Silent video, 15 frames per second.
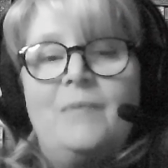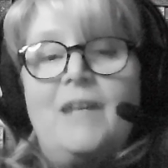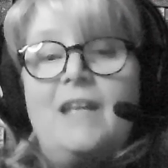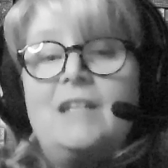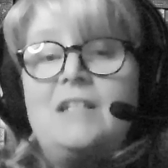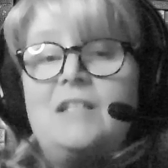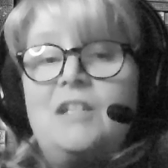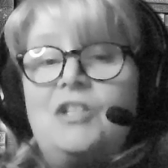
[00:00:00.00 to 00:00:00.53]

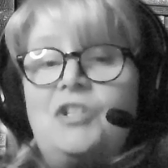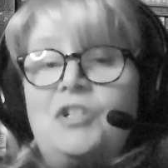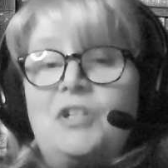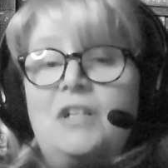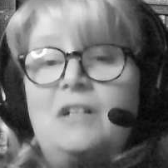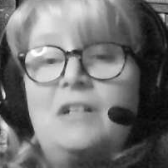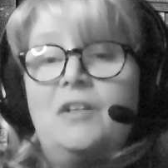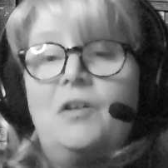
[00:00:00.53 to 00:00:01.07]
In addition
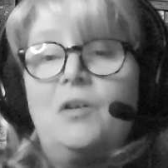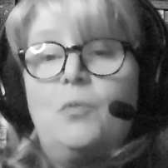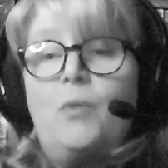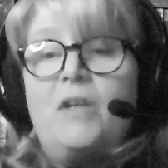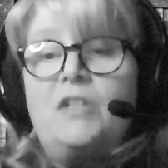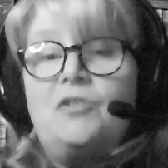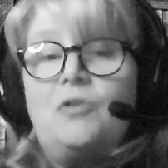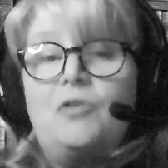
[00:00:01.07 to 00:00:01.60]
to clearly
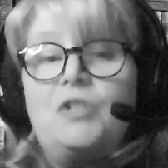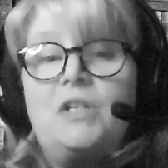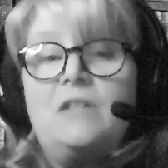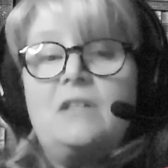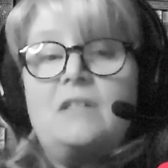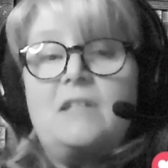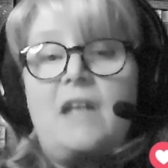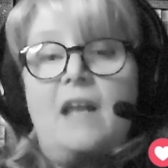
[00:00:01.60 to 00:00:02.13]
researching
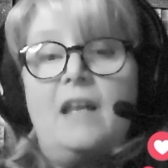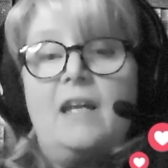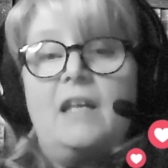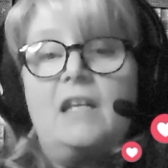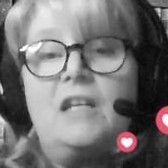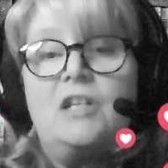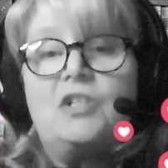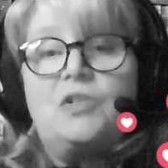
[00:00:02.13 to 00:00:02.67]
the setting
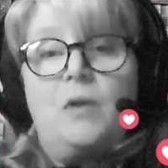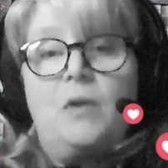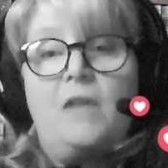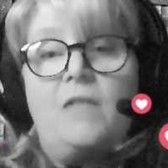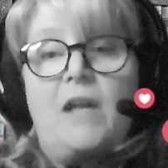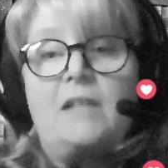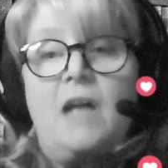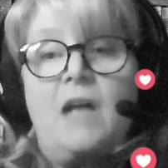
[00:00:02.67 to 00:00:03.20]
and history
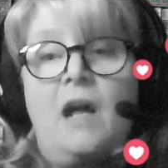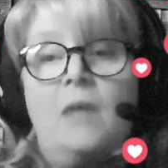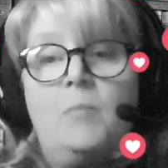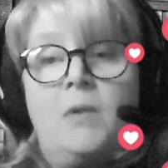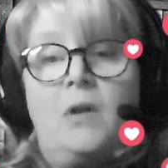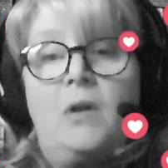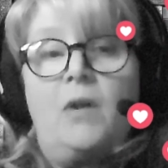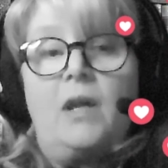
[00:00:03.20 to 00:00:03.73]
of that time
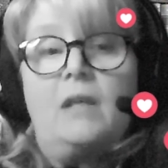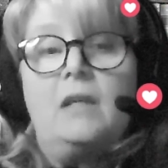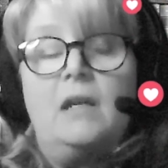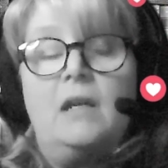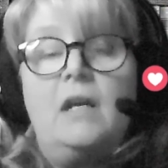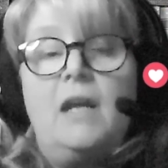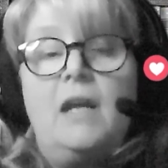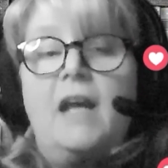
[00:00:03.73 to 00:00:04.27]
period,
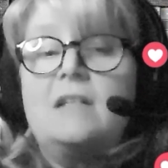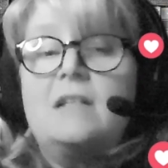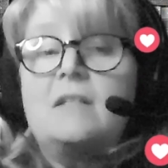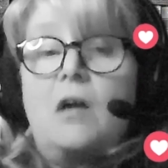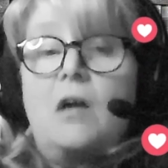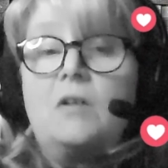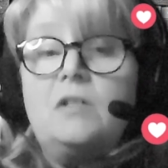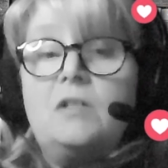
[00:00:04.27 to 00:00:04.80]
it
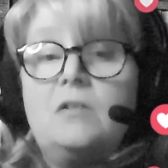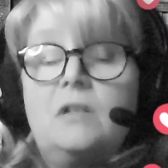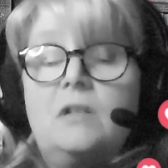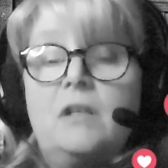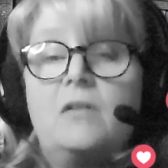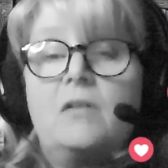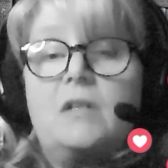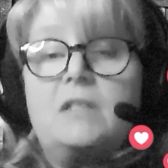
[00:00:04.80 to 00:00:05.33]
is also
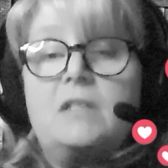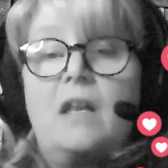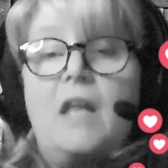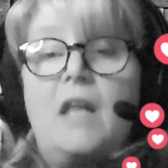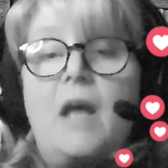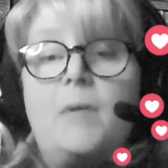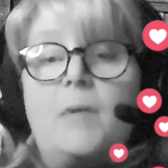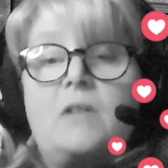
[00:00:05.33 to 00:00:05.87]
clear that
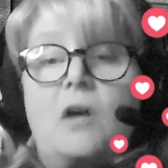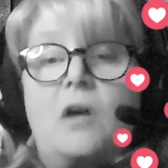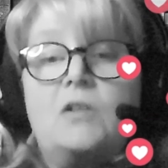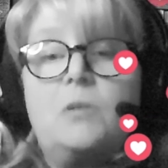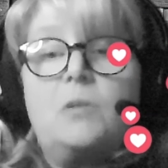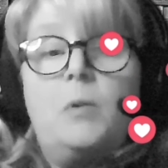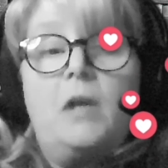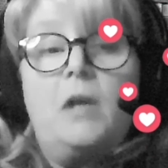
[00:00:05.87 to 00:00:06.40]
Dunlap has
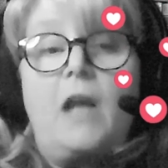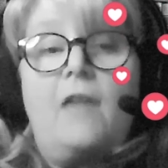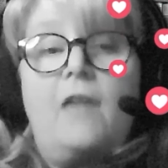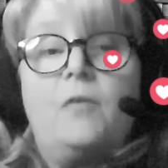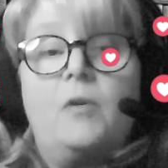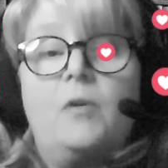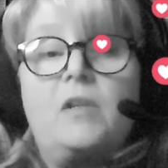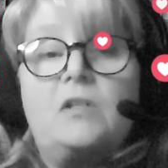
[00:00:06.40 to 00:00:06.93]
also put
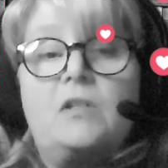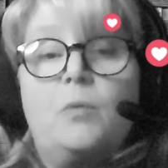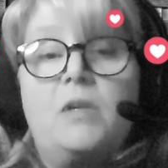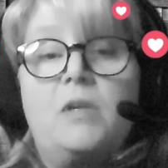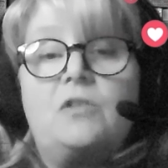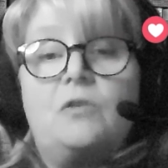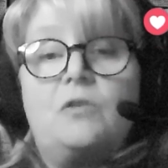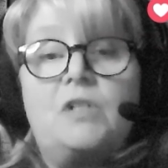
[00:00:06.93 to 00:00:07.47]
effort into
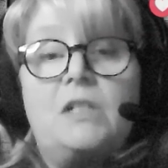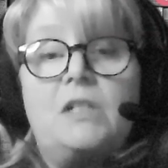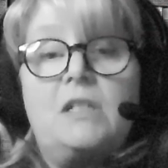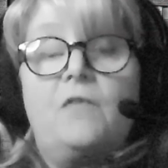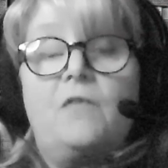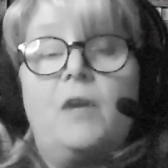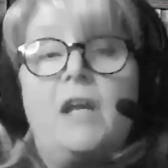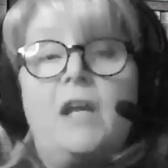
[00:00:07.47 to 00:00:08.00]
researching
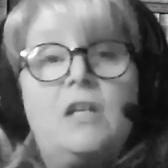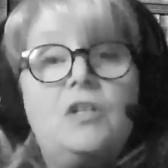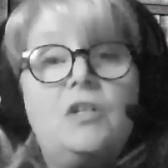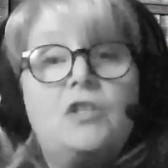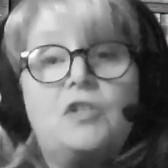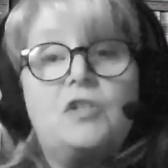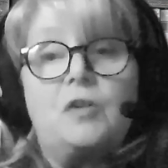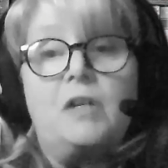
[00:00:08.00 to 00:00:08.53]
different
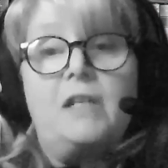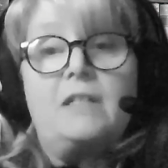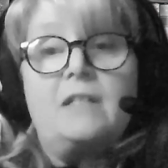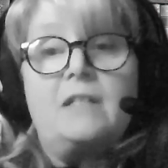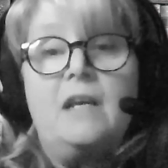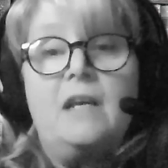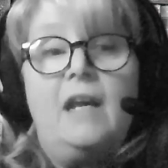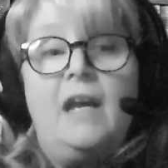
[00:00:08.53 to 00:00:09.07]

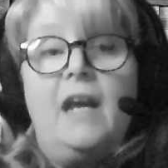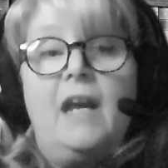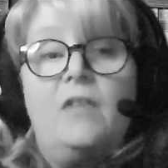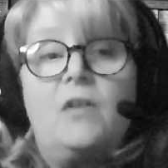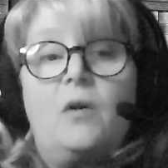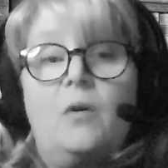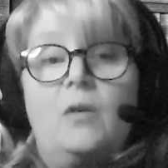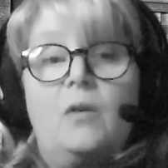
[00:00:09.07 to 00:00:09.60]
industries
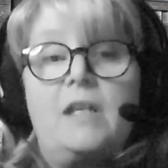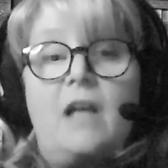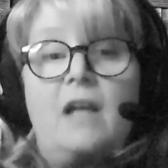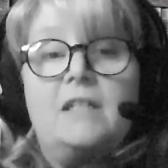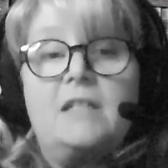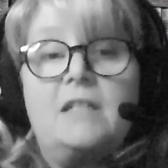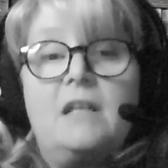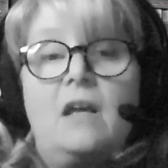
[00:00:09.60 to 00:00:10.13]
in the early
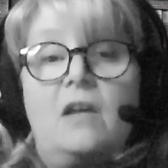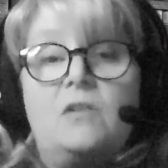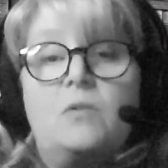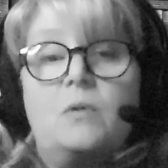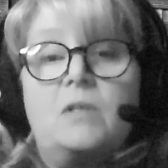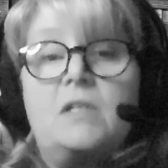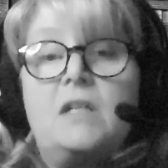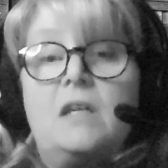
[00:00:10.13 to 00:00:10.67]

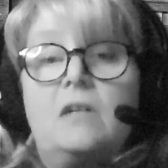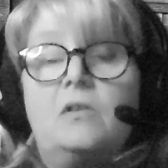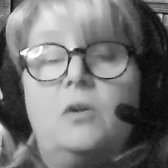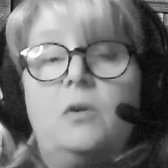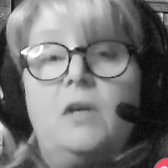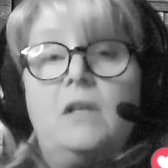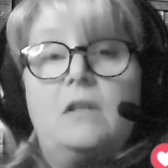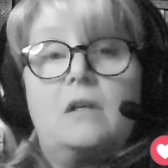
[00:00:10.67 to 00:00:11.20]
1900s,
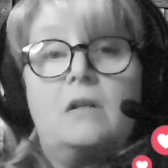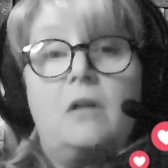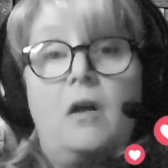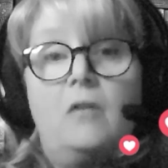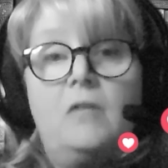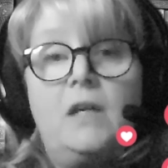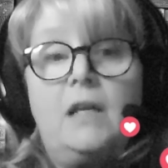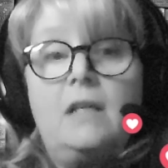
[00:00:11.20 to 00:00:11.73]
including the
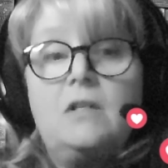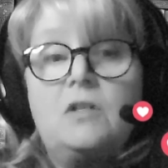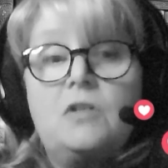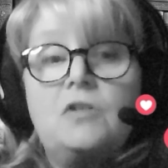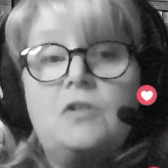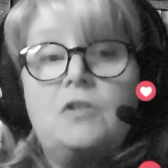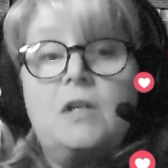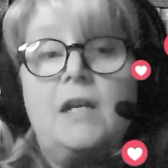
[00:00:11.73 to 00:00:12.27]
clothing
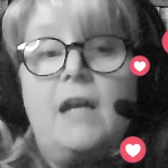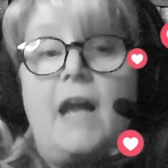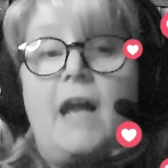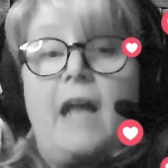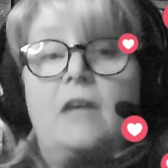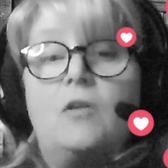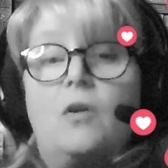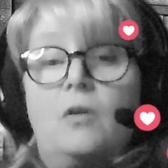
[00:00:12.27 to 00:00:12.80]
industry
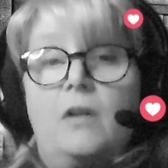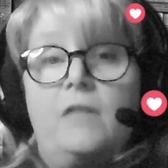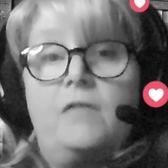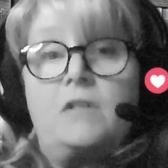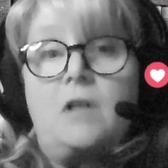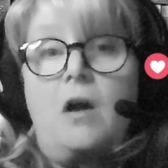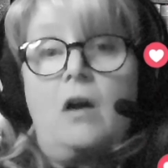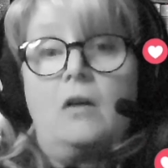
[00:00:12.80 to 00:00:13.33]
and early
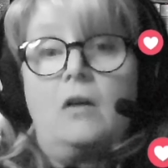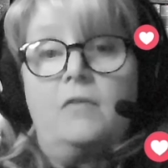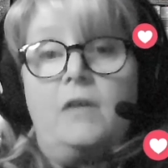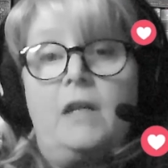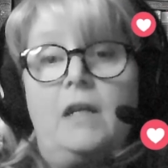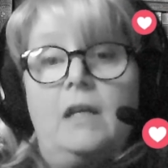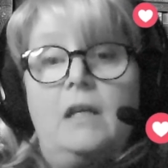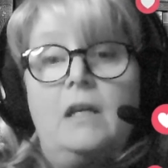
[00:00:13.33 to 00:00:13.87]

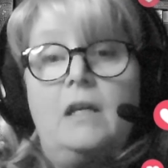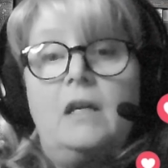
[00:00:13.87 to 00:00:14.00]
photography.